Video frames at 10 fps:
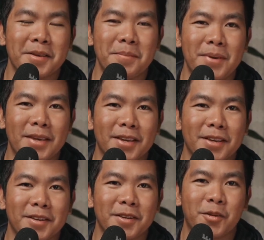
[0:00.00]
make
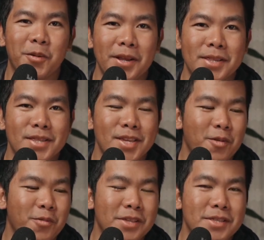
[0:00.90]
a great
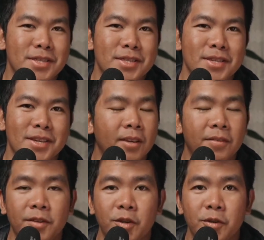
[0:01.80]
sequence.
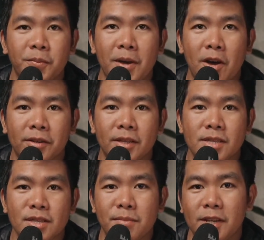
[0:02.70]
If you found
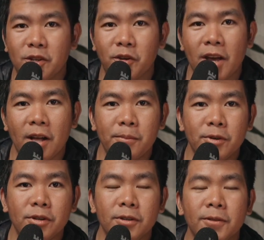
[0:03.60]
this video
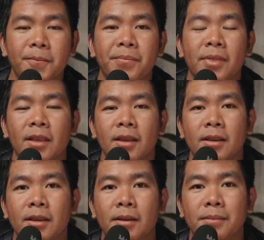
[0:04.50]
helpful,
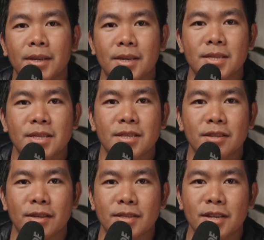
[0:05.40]
please
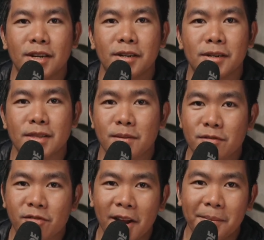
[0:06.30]
consider
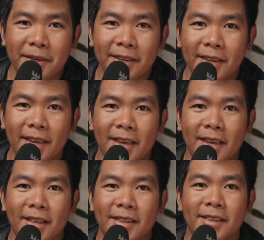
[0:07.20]
subscribing,
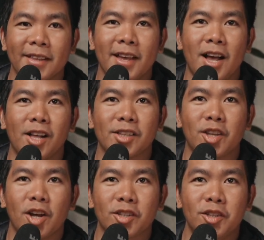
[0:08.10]
and I'll
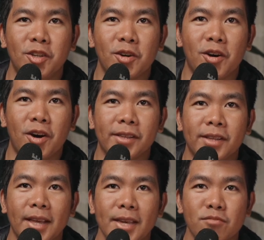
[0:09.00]
talk to you on the
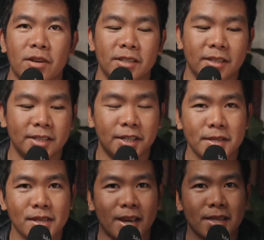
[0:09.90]
next one.
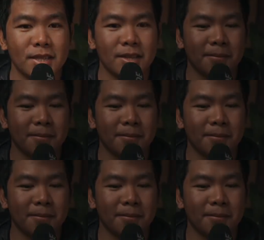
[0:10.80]
Cheers, guys.